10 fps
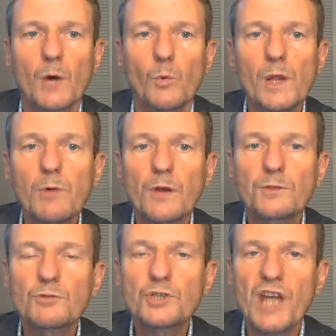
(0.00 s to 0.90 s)
We want
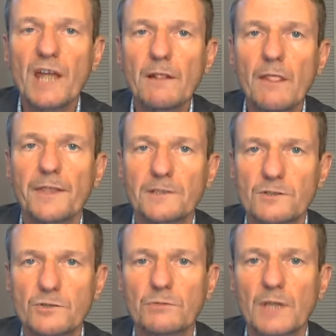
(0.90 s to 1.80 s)
to channel that
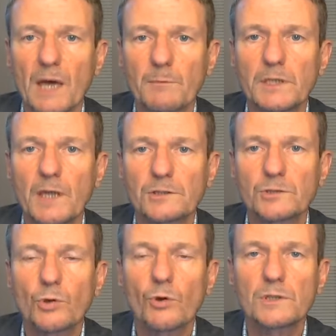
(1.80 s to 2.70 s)
tsunami and
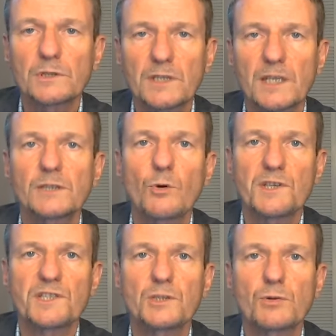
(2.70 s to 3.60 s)
turn it into a
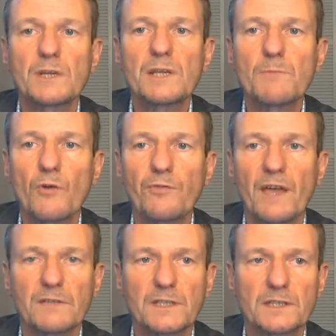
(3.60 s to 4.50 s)
stream of
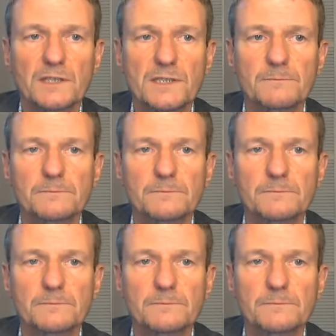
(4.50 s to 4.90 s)
evidence.